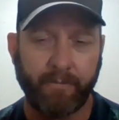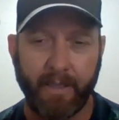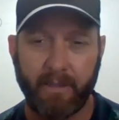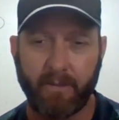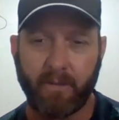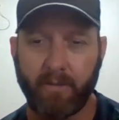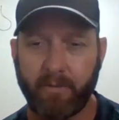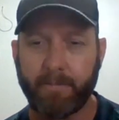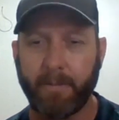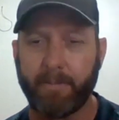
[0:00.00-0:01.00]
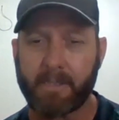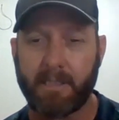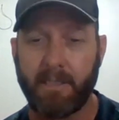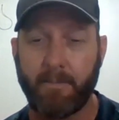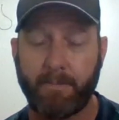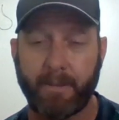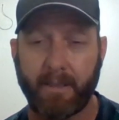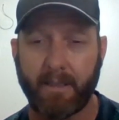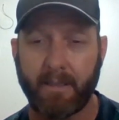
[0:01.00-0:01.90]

value of a proper sleep,